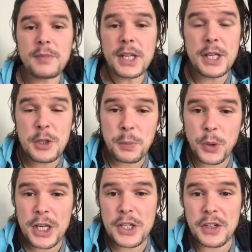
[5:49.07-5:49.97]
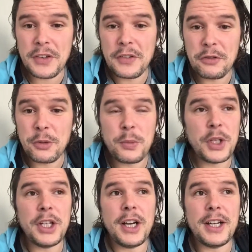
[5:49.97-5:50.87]
inspiration from the
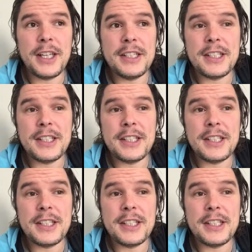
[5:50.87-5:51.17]
young kids